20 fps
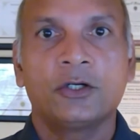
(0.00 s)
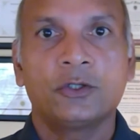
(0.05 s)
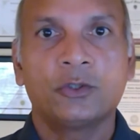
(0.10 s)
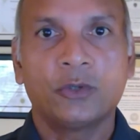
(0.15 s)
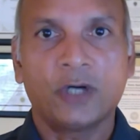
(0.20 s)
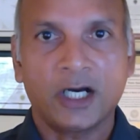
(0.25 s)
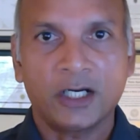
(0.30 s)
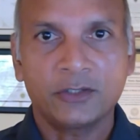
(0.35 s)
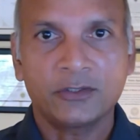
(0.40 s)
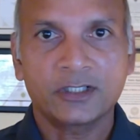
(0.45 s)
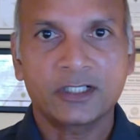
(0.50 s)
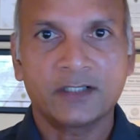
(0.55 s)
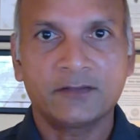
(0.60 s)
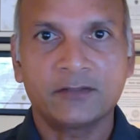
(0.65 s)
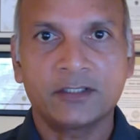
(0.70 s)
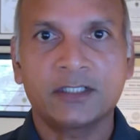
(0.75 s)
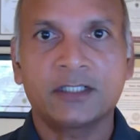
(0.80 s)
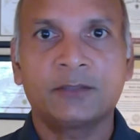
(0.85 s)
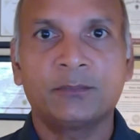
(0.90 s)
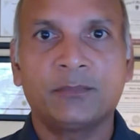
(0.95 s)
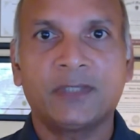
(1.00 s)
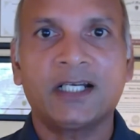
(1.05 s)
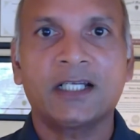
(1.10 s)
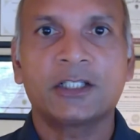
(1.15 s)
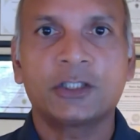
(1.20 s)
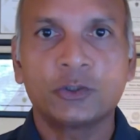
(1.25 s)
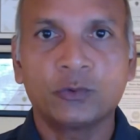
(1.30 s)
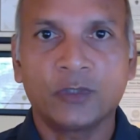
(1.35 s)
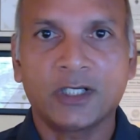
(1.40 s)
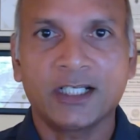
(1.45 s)
Ohio Governor
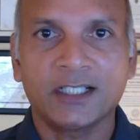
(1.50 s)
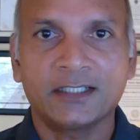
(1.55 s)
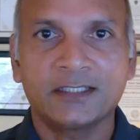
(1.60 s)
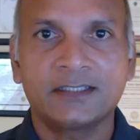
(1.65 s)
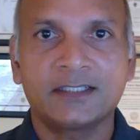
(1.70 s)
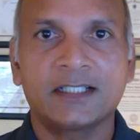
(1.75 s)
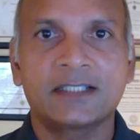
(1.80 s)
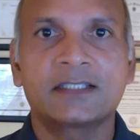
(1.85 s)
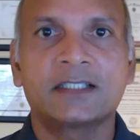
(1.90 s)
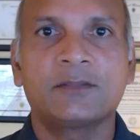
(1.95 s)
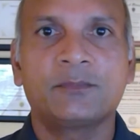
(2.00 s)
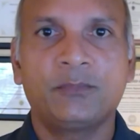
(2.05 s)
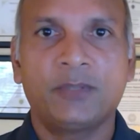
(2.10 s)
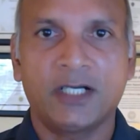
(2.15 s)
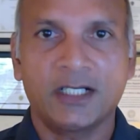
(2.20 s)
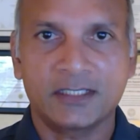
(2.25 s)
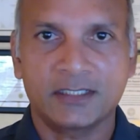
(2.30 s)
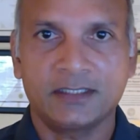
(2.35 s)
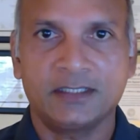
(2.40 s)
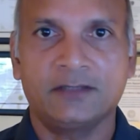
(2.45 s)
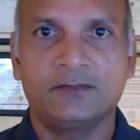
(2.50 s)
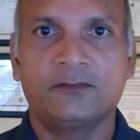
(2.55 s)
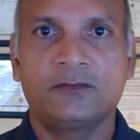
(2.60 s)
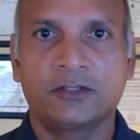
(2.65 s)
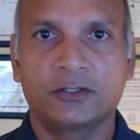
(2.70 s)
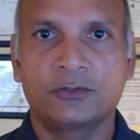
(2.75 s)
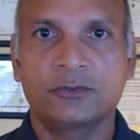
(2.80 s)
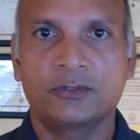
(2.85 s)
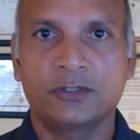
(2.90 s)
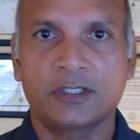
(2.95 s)
Mike DeWine tested positive
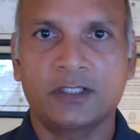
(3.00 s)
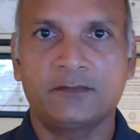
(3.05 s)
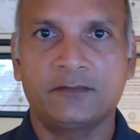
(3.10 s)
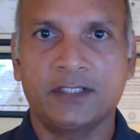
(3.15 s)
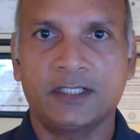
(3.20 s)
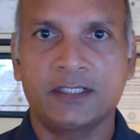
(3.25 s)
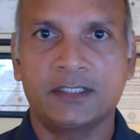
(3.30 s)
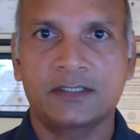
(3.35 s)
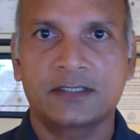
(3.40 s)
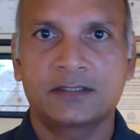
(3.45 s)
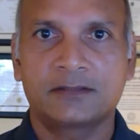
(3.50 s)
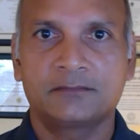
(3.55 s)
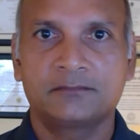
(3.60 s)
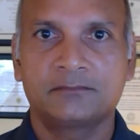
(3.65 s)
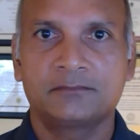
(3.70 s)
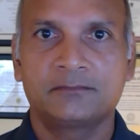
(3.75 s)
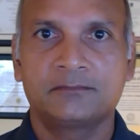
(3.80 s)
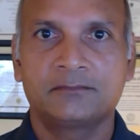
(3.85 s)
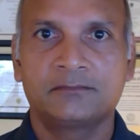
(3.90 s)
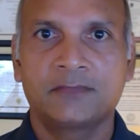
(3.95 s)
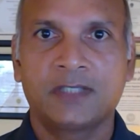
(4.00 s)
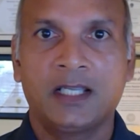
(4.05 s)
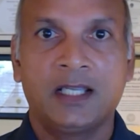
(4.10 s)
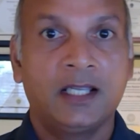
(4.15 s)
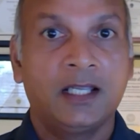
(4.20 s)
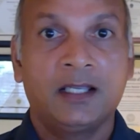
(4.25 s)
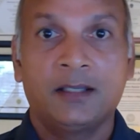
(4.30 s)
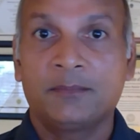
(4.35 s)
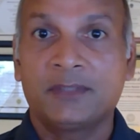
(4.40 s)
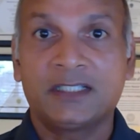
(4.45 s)
for coronavirus.
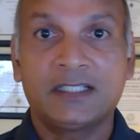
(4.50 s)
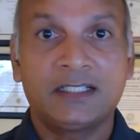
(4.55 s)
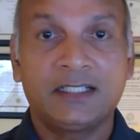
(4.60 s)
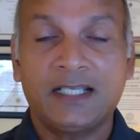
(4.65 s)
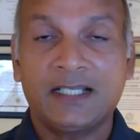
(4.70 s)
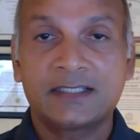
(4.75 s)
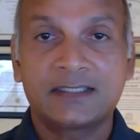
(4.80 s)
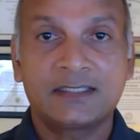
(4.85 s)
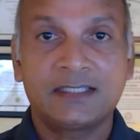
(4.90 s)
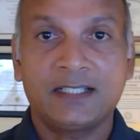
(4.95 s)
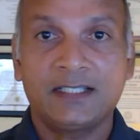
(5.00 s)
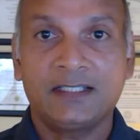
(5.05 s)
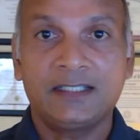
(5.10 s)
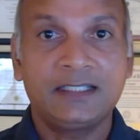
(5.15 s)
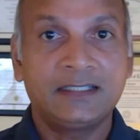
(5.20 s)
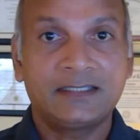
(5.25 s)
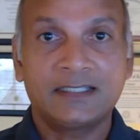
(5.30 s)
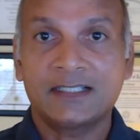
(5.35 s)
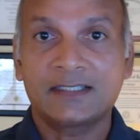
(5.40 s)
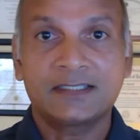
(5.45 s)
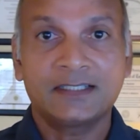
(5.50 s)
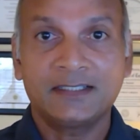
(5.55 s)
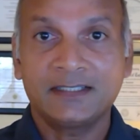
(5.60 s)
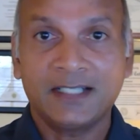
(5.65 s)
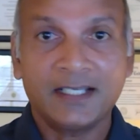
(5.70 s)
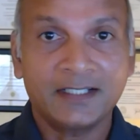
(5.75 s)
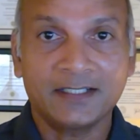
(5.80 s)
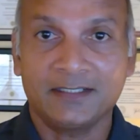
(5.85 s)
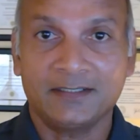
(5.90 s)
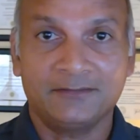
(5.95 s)
But the next day he tested
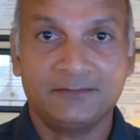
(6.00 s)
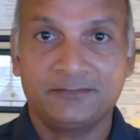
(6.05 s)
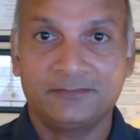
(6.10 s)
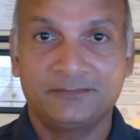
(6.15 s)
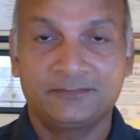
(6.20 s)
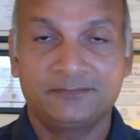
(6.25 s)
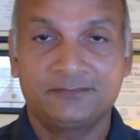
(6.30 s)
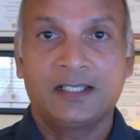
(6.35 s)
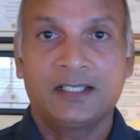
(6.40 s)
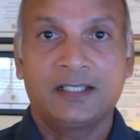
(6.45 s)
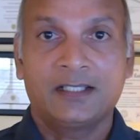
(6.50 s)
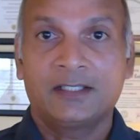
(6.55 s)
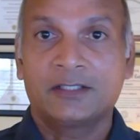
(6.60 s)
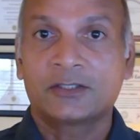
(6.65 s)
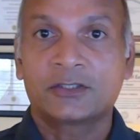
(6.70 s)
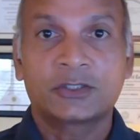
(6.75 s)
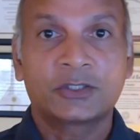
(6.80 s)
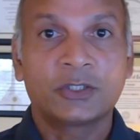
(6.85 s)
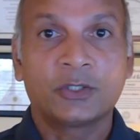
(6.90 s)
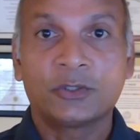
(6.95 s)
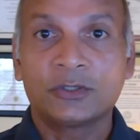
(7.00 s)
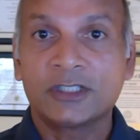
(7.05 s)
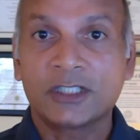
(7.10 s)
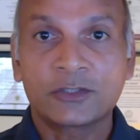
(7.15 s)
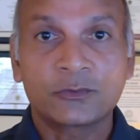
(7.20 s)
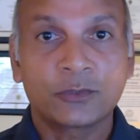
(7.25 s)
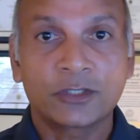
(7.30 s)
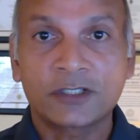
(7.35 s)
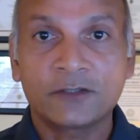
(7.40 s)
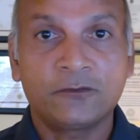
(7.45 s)
negative. So
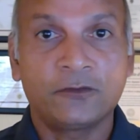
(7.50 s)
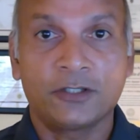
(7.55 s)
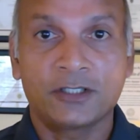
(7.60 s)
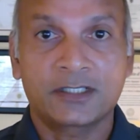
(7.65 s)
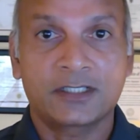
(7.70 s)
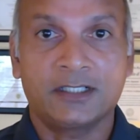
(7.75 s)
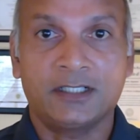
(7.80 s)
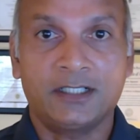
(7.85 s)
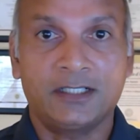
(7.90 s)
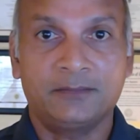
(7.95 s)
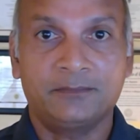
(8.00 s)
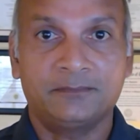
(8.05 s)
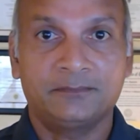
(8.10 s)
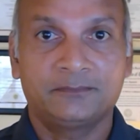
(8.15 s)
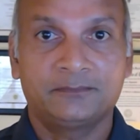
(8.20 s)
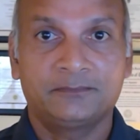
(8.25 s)
this was a false alarm.